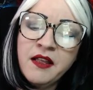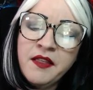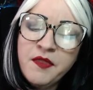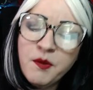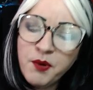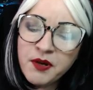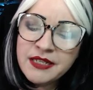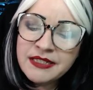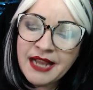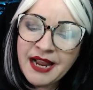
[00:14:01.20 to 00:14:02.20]
the
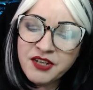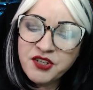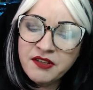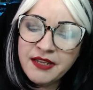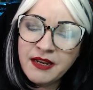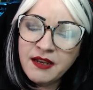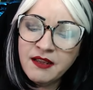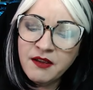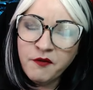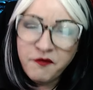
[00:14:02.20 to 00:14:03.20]
book is actually
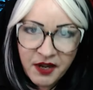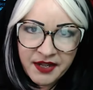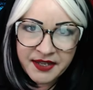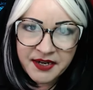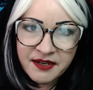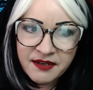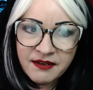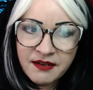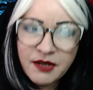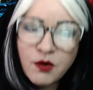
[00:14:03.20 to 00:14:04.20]
fun
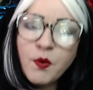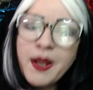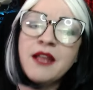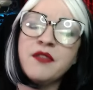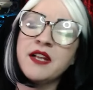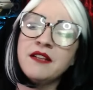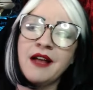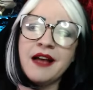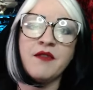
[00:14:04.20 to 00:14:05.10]
in a way that a lot of